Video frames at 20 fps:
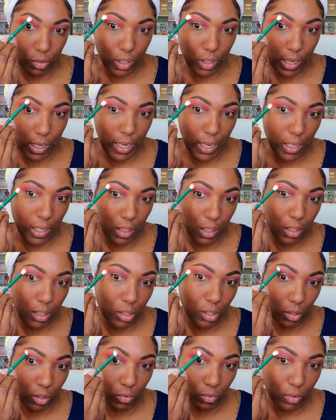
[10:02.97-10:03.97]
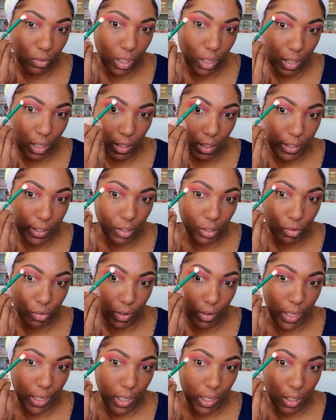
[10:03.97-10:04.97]
create, you know, kind of like a
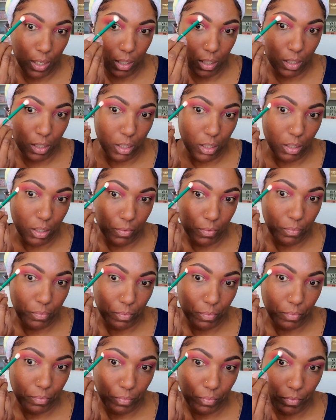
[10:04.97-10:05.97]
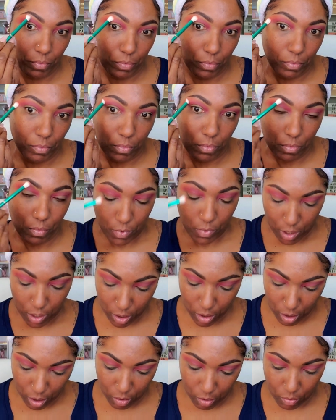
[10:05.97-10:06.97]
gradient.
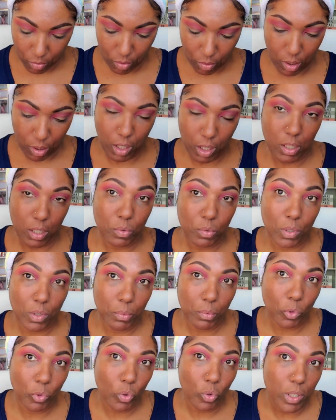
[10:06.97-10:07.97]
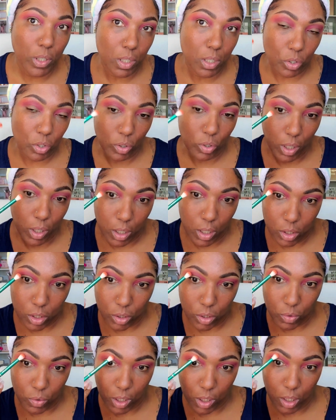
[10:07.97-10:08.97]
So that's what I'm going to try and
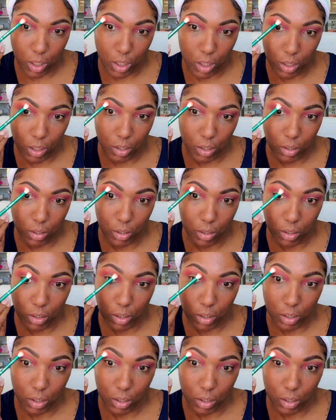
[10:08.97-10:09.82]
do here.